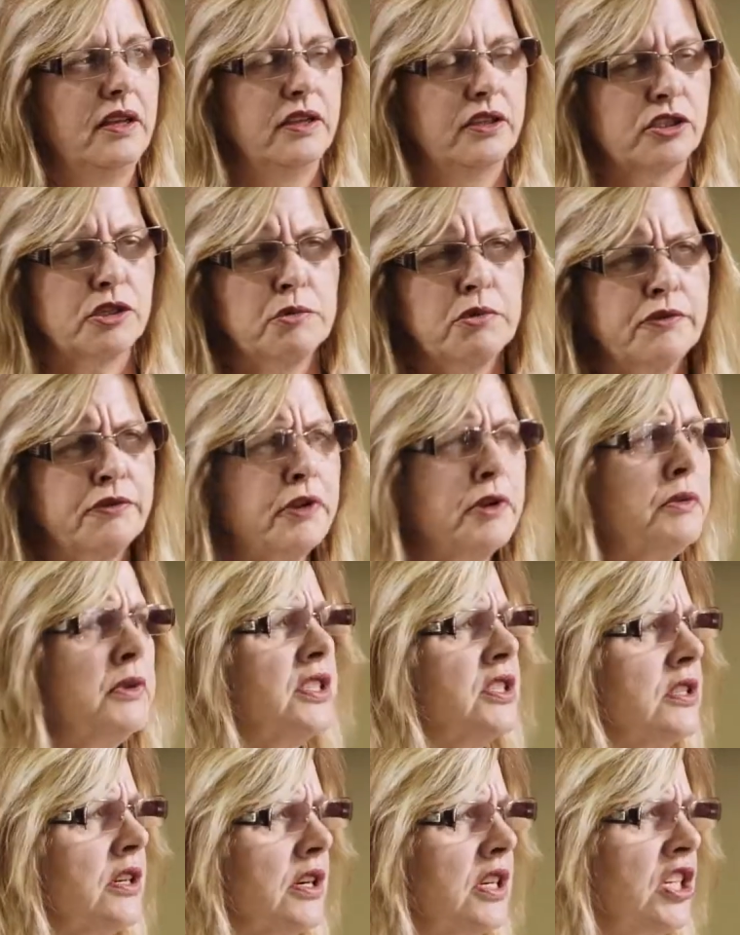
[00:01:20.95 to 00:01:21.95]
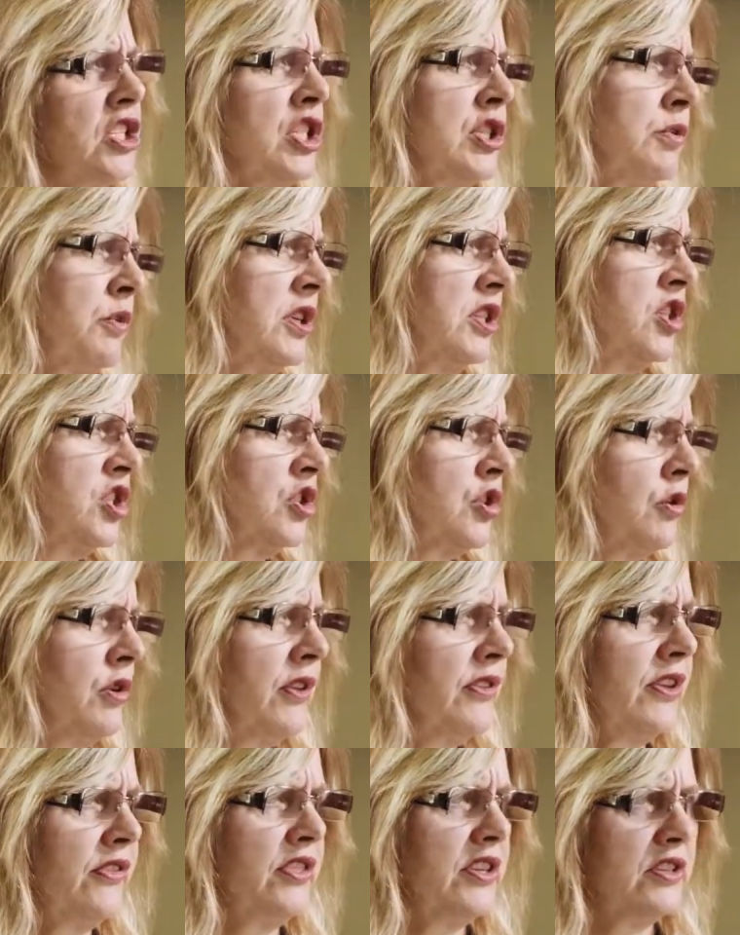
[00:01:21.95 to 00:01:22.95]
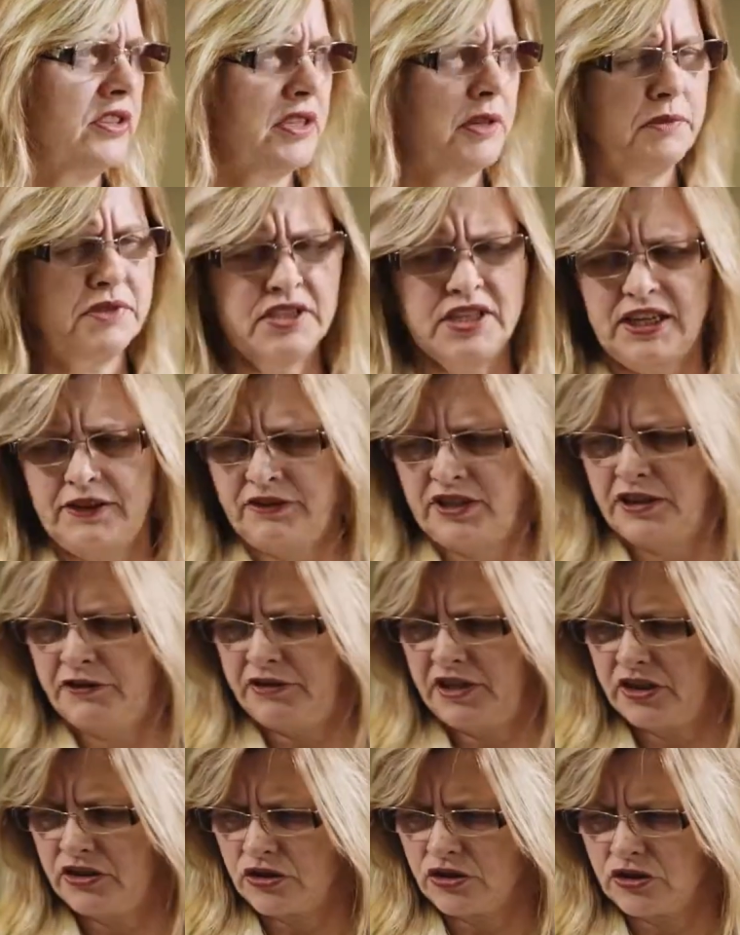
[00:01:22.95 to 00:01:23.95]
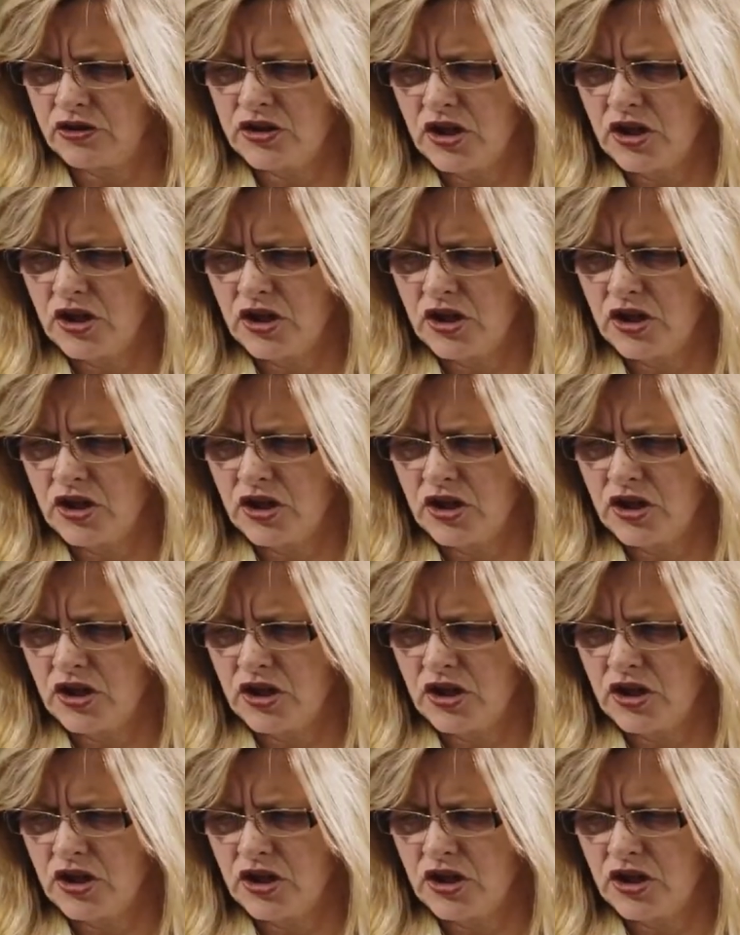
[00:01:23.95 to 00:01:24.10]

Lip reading: So before we start, I just want to show you that there's some safety features.